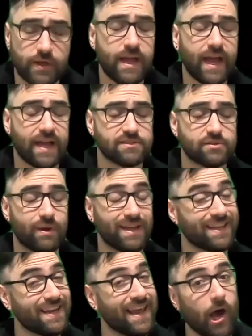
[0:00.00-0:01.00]
And so it
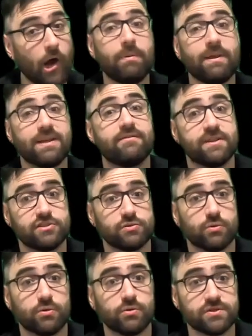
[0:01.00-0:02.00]
can help
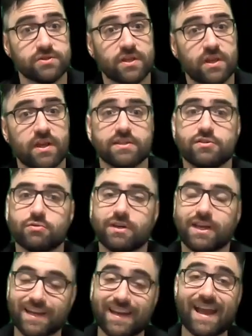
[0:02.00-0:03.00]
individuals to
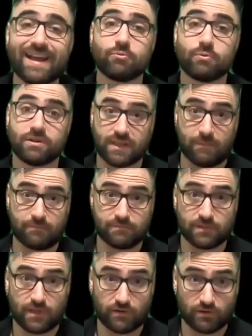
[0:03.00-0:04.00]
connect with them
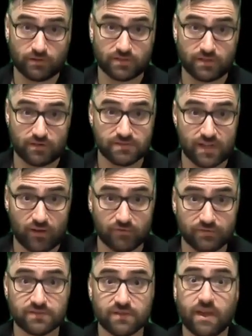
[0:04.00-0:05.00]
their, their
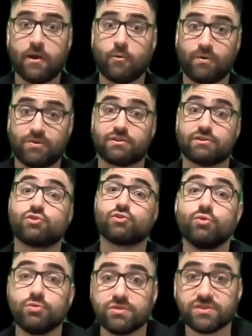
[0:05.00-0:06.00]
selves with their
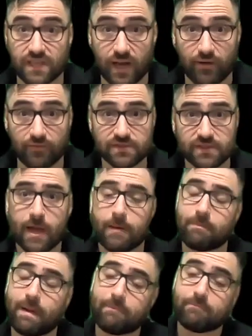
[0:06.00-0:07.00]
true selves
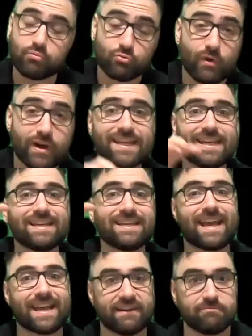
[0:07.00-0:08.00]
by breaking
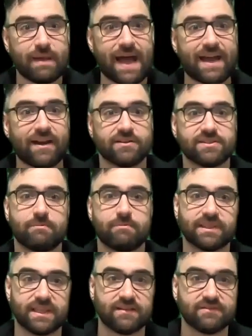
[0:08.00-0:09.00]
negative patterns and
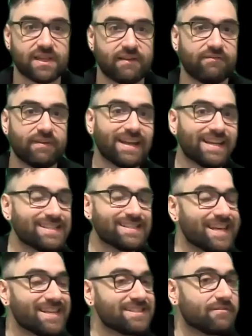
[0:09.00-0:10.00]
beliefs and finding a
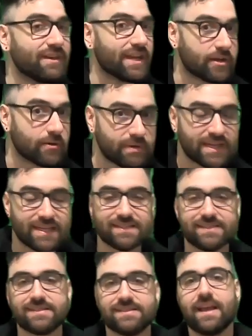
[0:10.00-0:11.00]
sense of inner
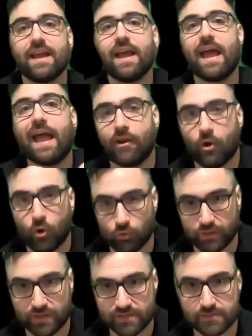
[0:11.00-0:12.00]
peace and
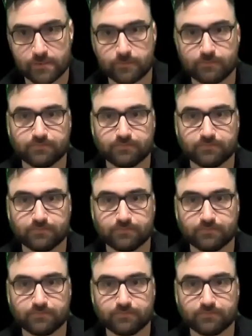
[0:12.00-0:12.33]
wholeness.